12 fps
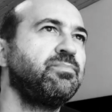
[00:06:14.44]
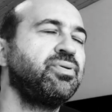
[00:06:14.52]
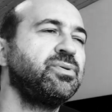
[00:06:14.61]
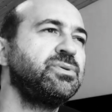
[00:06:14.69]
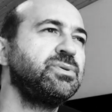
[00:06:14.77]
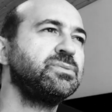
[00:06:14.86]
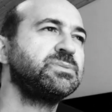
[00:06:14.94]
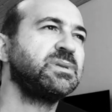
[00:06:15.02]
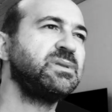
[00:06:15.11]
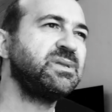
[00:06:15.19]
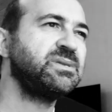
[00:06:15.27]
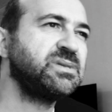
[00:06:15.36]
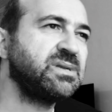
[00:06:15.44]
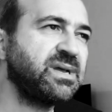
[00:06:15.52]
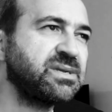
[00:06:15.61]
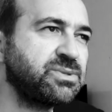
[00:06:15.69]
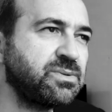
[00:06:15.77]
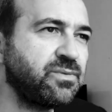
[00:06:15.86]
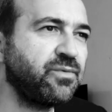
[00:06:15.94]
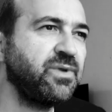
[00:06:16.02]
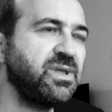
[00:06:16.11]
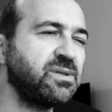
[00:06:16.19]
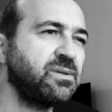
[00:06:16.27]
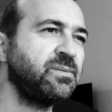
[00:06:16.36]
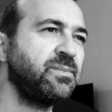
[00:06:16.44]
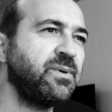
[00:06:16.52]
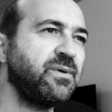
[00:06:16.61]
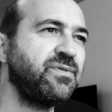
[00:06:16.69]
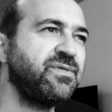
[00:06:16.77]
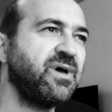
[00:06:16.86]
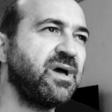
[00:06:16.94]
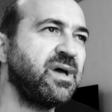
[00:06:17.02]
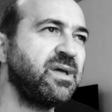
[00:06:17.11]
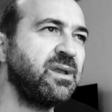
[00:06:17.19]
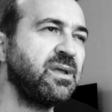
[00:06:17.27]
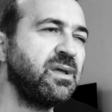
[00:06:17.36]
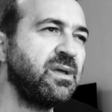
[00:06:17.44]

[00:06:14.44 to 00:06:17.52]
produce an intellectual realm that